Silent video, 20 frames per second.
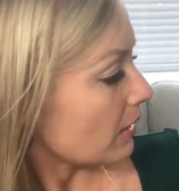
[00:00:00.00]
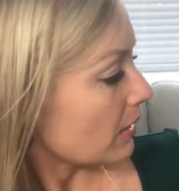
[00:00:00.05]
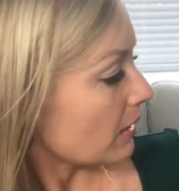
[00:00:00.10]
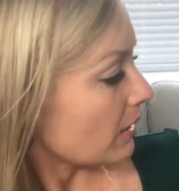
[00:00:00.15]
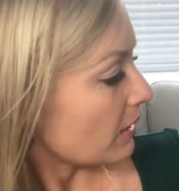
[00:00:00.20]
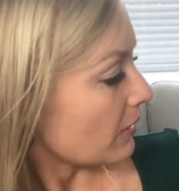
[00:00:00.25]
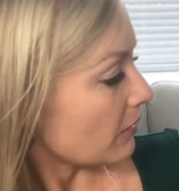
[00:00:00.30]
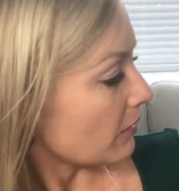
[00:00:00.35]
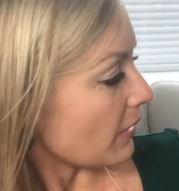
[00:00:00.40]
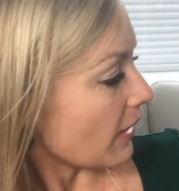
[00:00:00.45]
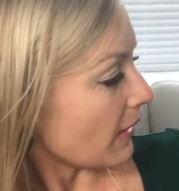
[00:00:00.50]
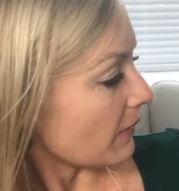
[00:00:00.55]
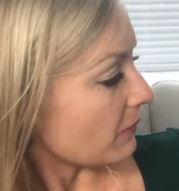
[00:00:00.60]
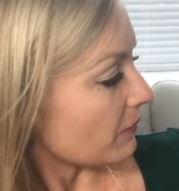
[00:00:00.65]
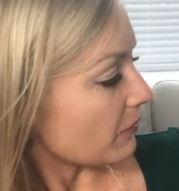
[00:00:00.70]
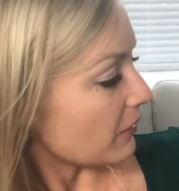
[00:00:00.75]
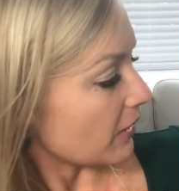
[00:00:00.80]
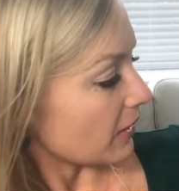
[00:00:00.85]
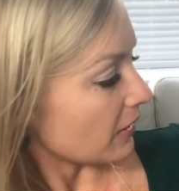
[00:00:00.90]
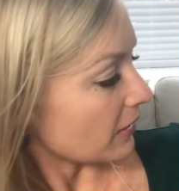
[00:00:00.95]

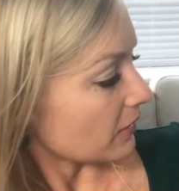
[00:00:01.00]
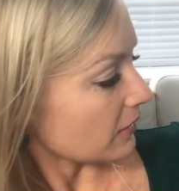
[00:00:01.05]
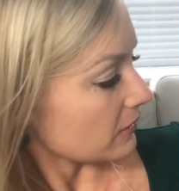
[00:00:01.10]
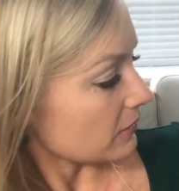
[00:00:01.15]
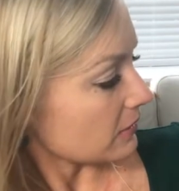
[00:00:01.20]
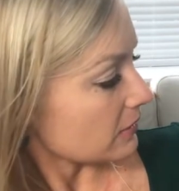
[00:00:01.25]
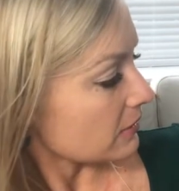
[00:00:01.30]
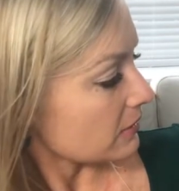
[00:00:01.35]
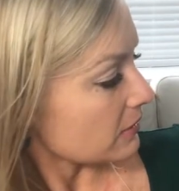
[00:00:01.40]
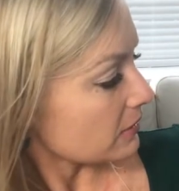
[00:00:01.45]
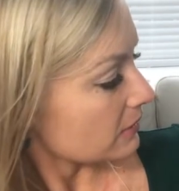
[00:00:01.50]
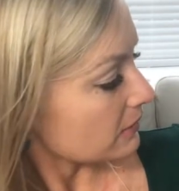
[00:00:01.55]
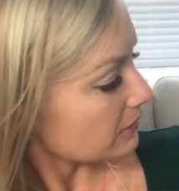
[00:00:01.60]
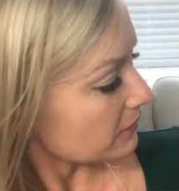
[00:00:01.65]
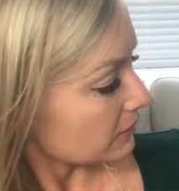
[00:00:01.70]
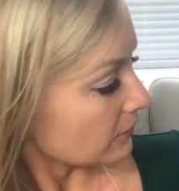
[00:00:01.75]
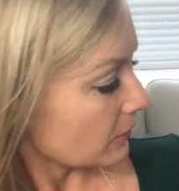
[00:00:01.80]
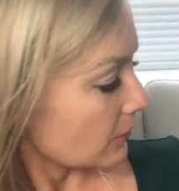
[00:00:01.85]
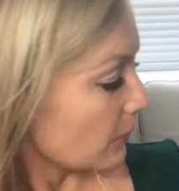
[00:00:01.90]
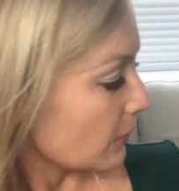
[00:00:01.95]
That there's,
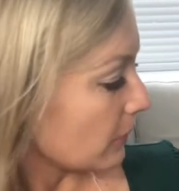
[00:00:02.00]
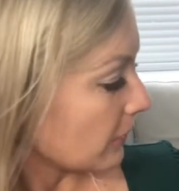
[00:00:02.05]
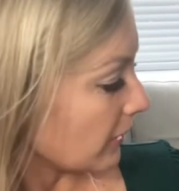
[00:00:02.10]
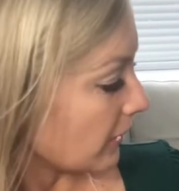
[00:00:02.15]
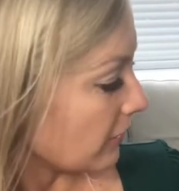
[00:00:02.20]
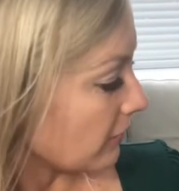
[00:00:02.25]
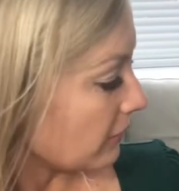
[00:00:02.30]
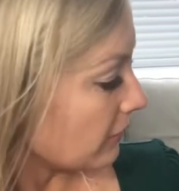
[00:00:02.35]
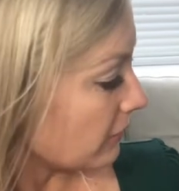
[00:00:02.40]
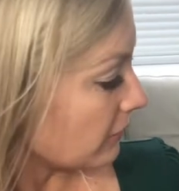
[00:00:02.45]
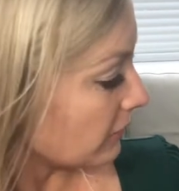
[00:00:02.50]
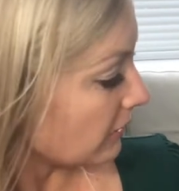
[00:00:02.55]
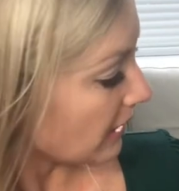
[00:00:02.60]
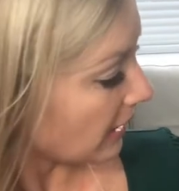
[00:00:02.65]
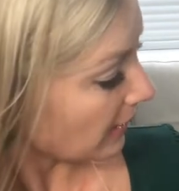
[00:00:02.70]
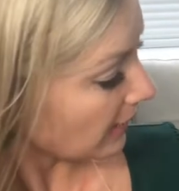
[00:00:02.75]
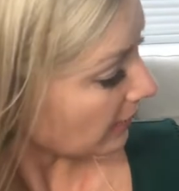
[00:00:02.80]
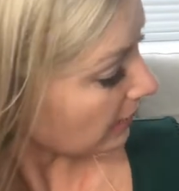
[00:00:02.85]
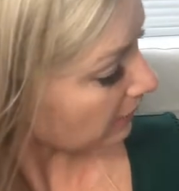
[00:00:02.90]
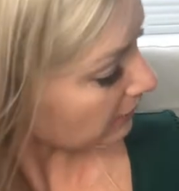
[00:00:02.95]
holy
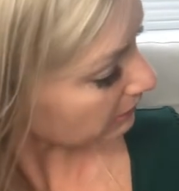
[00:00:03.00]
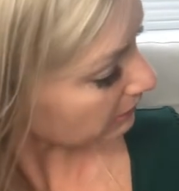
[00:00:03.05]
cow,